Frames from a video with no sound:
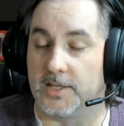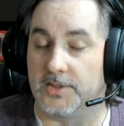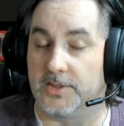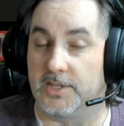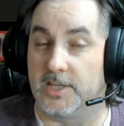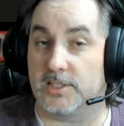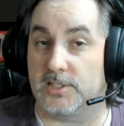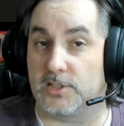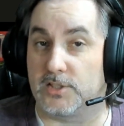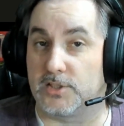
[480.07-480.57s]

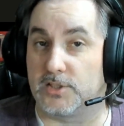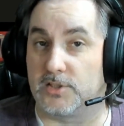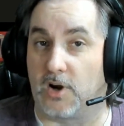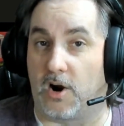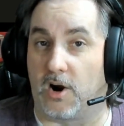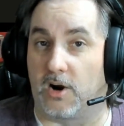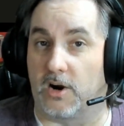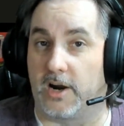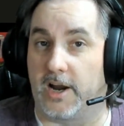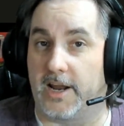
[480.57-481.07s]

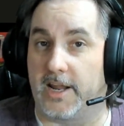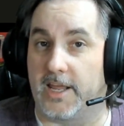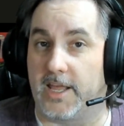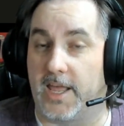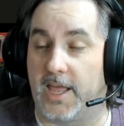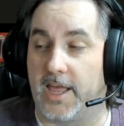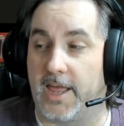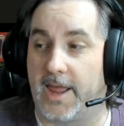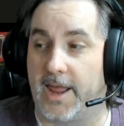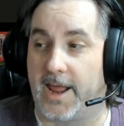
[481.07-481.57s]
star
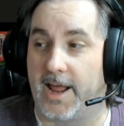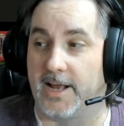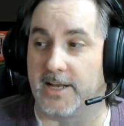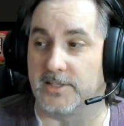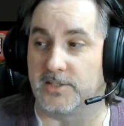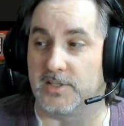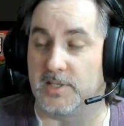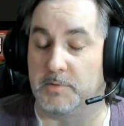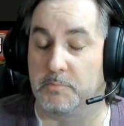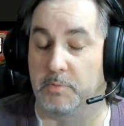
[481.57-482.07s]
has
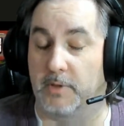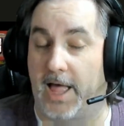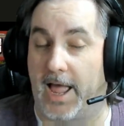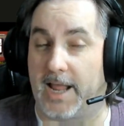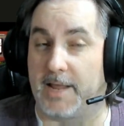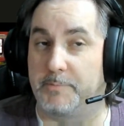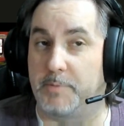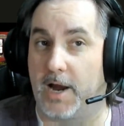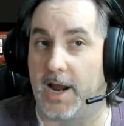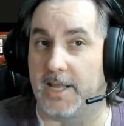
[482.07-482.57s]
the Black
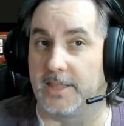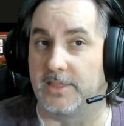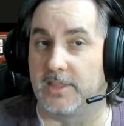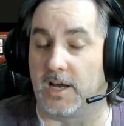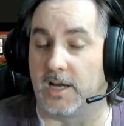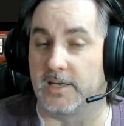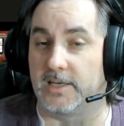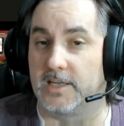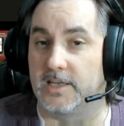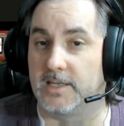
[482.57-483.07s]

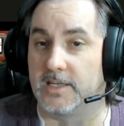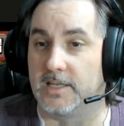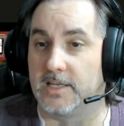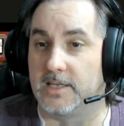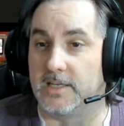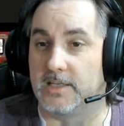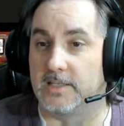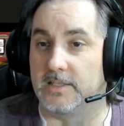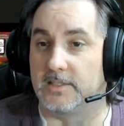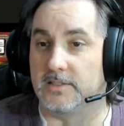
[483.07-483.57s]
Python
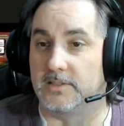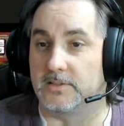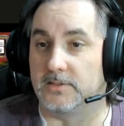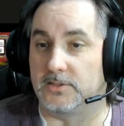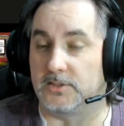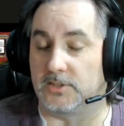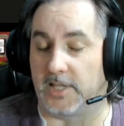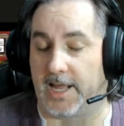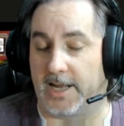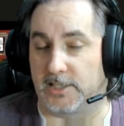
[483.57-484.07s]
/
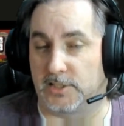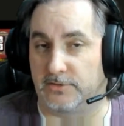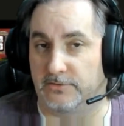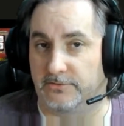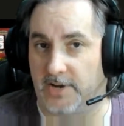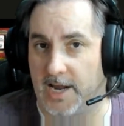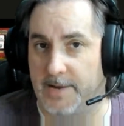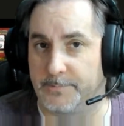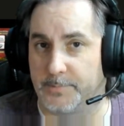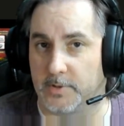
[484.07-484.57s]

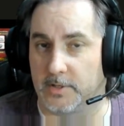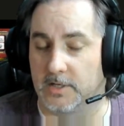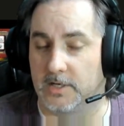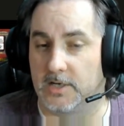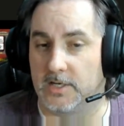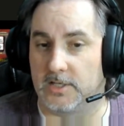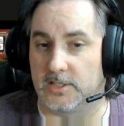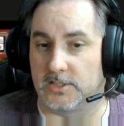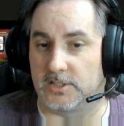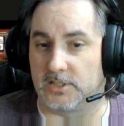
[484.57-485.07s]
Viper
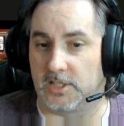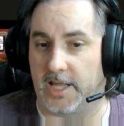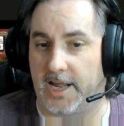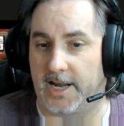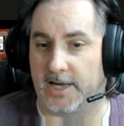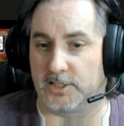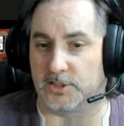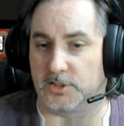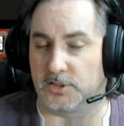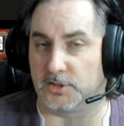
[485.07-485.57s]
/
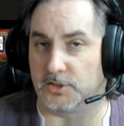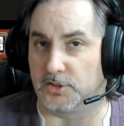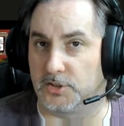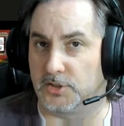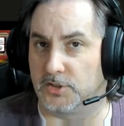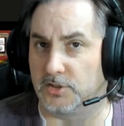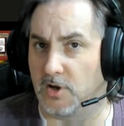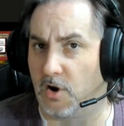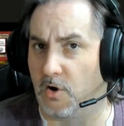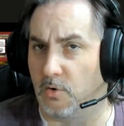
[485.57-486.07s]

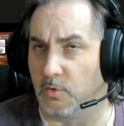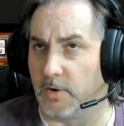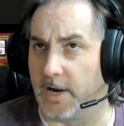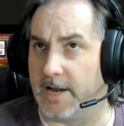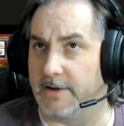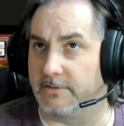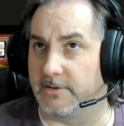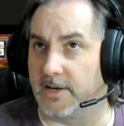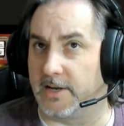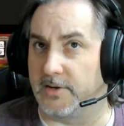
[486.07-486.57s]
Snow
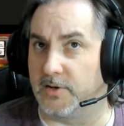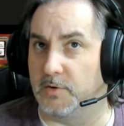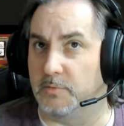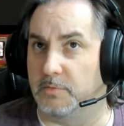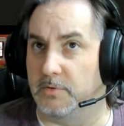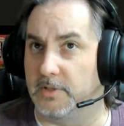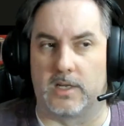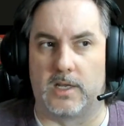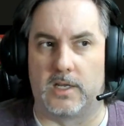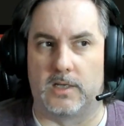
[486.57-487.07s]
Raven, I do
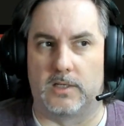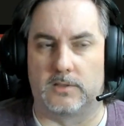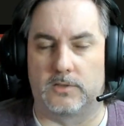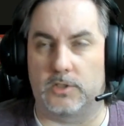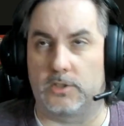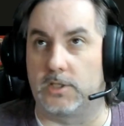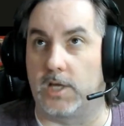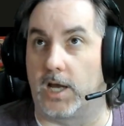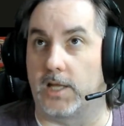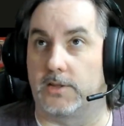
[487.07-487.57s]
believe. Good
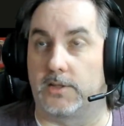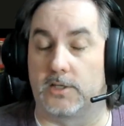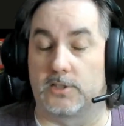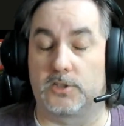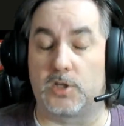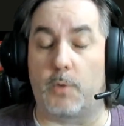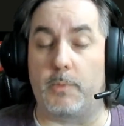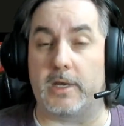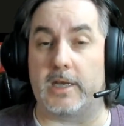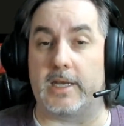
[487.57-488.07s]
God, there's so
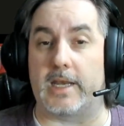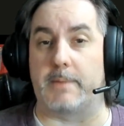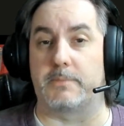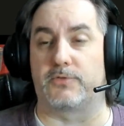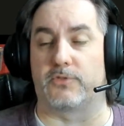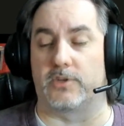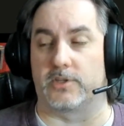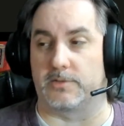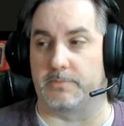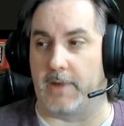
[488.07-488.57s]
many names for
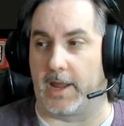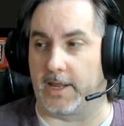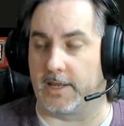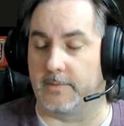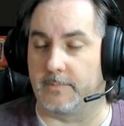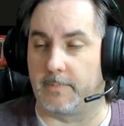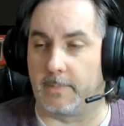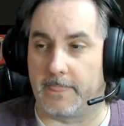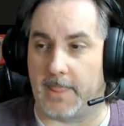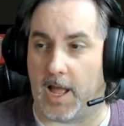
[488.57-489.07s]
this mech.
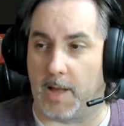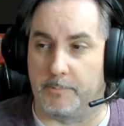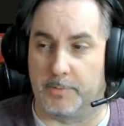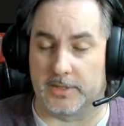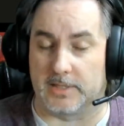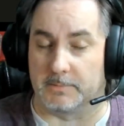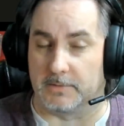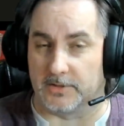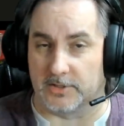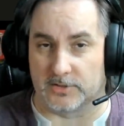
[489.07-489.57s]
I'll put
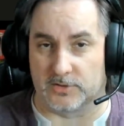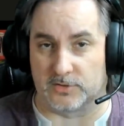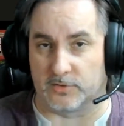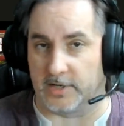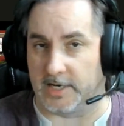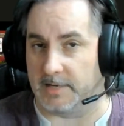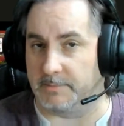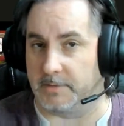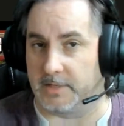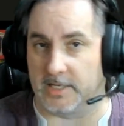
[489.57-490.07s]
them on the
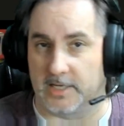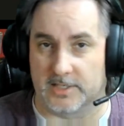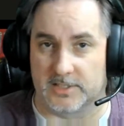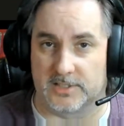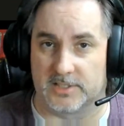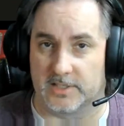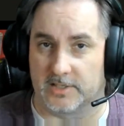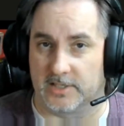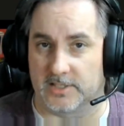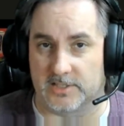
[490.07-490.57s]
screen because
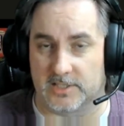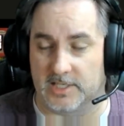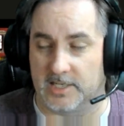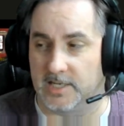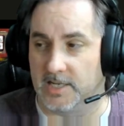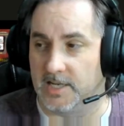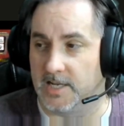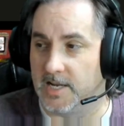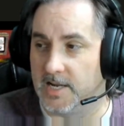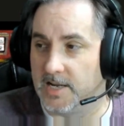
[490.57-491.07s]
seriously,
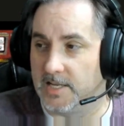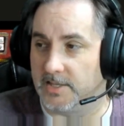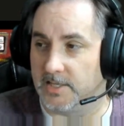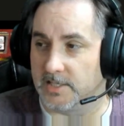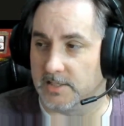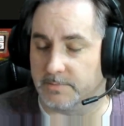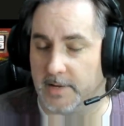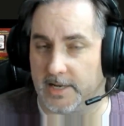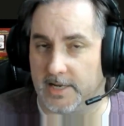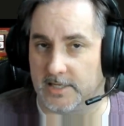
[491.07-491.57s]
this
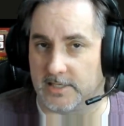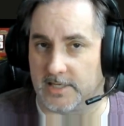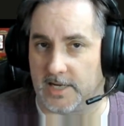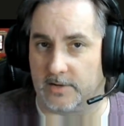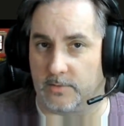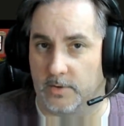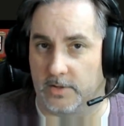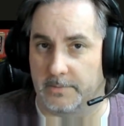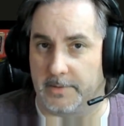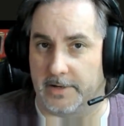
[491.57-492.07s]
mech is like
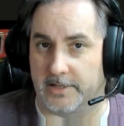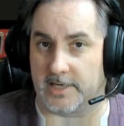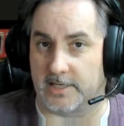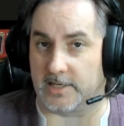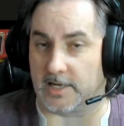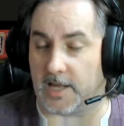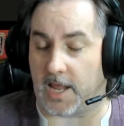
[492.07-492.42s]
one of the mechs that has like